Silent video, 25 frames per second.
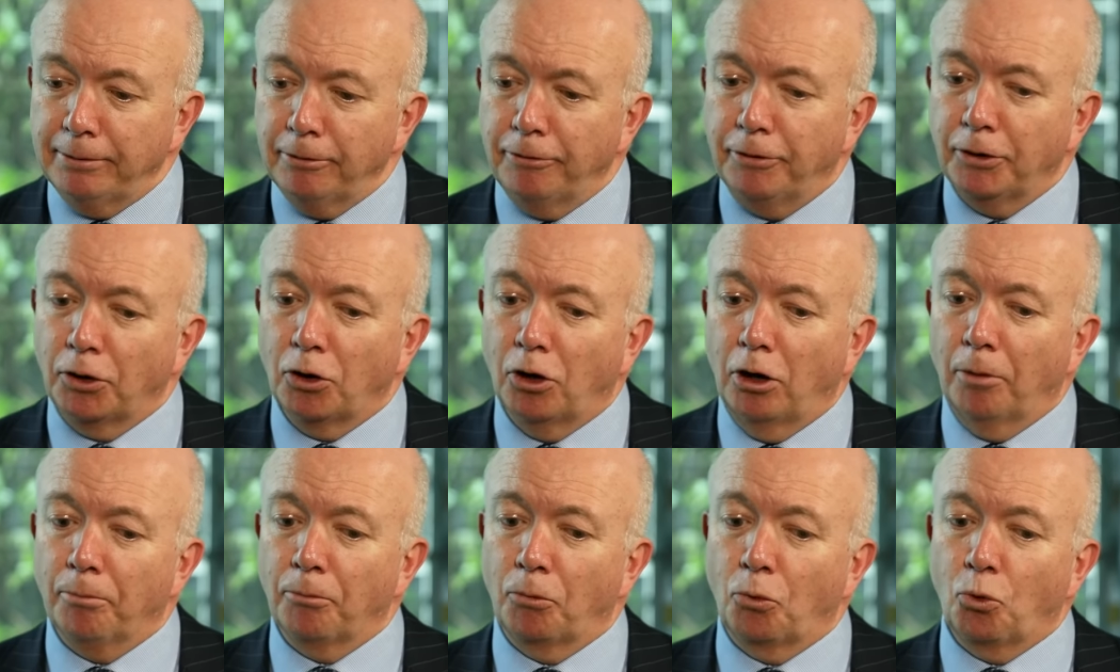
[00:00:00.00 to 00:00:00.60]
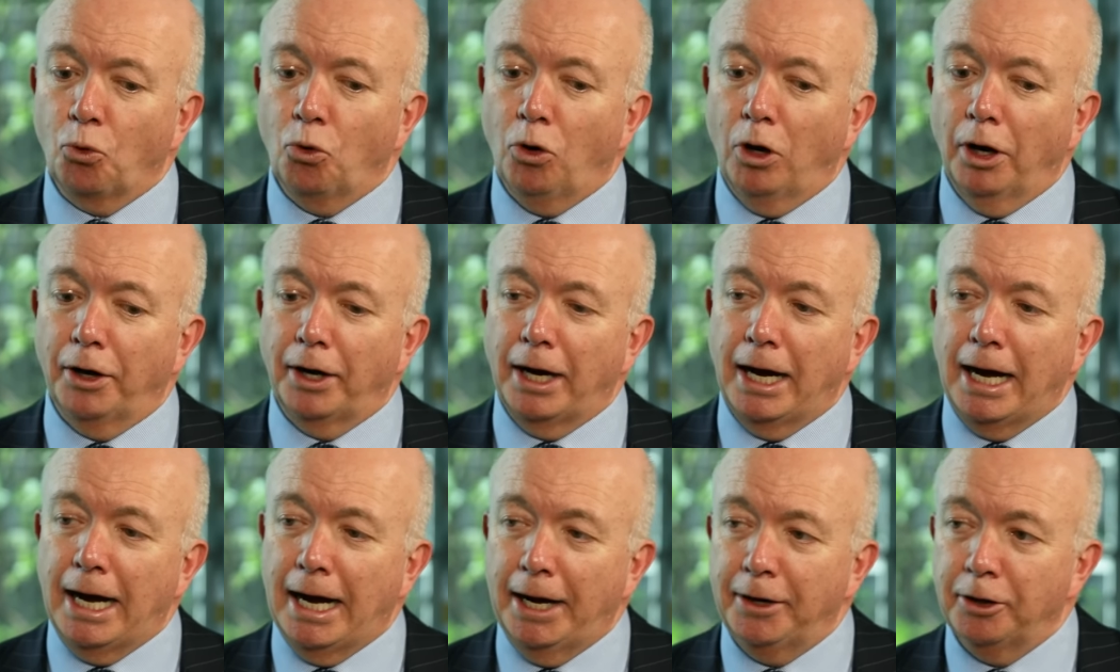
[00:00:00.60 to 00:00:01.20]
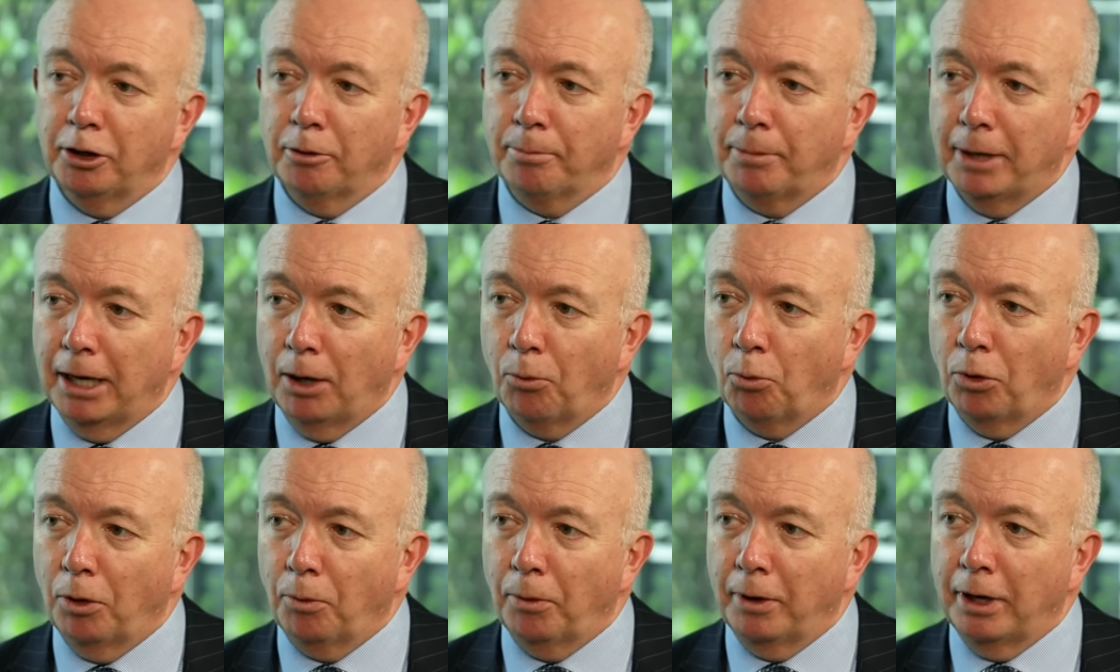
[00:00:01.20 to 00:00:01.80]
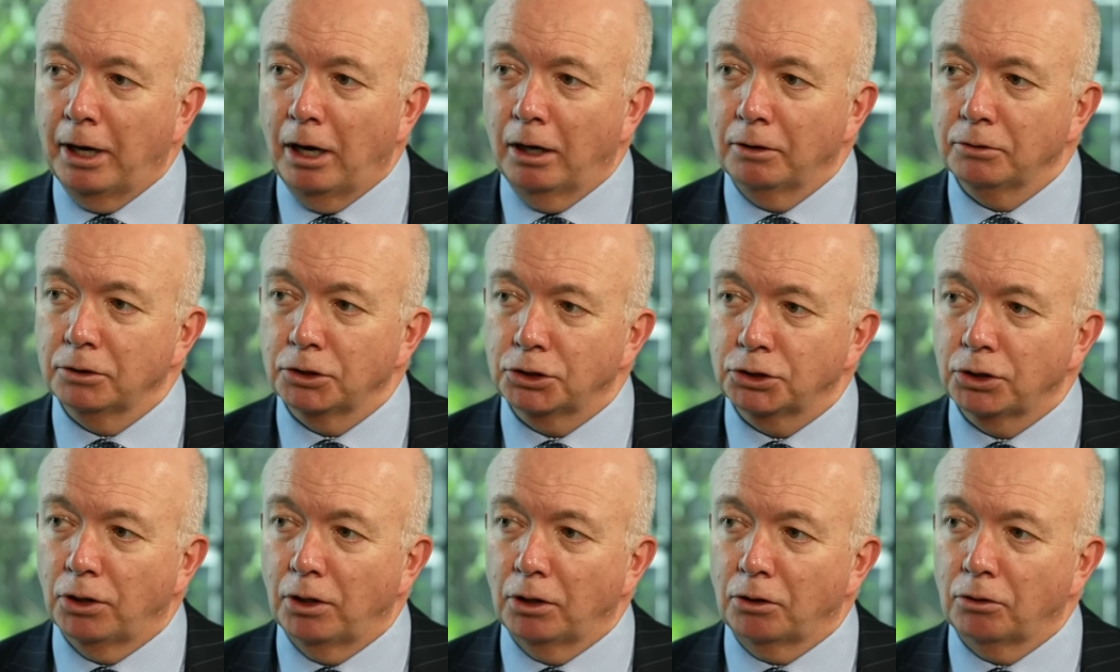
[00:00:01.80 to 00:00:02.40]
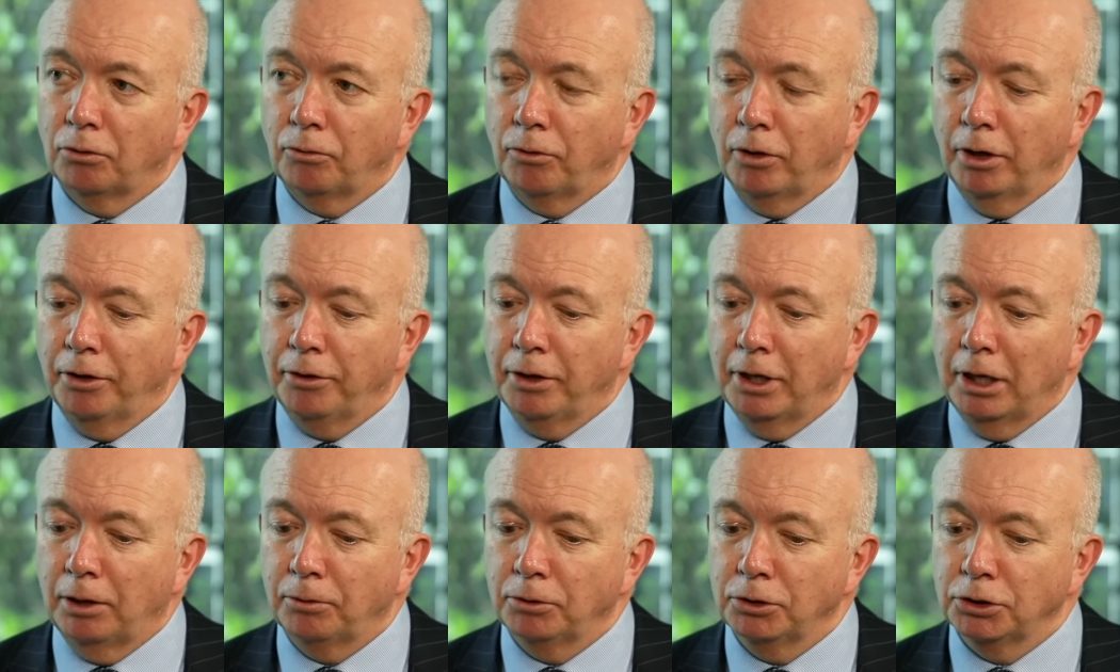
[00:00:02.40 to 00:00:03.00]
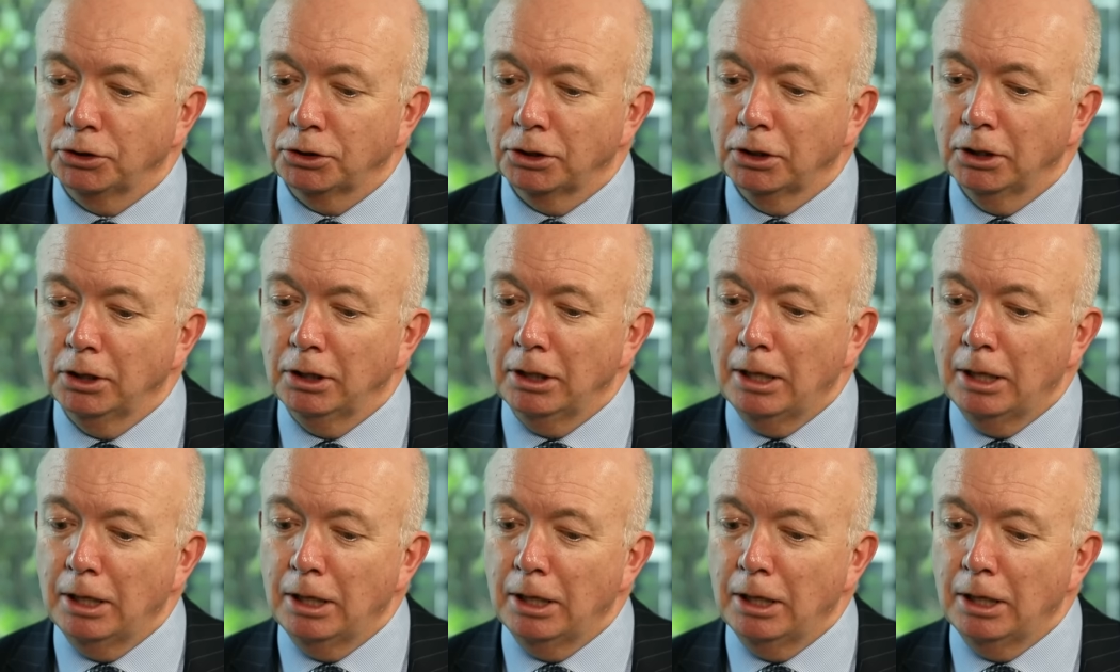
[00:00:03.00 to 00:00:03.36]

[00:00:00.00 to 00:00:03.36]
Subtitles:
the other thing I'm quite heartened about where we are in the cycle right now is